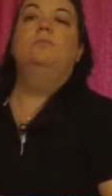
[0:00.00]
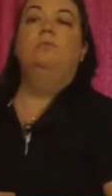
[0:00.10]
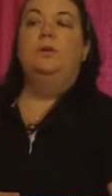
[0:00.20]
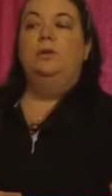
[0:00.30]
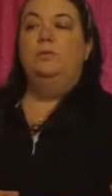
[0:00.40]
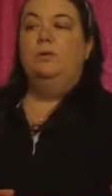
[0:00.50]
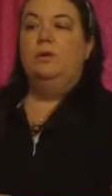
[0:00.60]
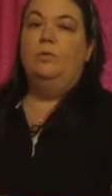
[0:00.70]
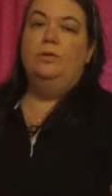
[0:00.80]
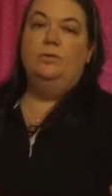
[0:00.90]
when you are
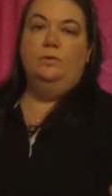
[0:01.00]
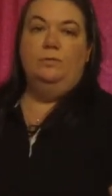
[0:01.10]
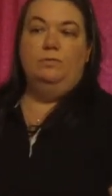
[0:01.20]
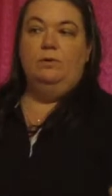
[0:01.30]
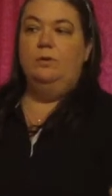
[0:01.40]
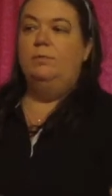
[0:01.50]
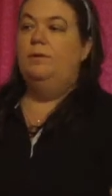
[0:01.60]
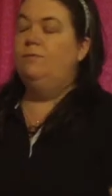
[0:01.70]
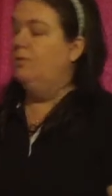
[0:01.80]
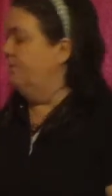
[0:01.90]
going through the room,
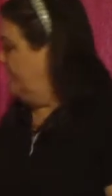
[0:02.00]
if you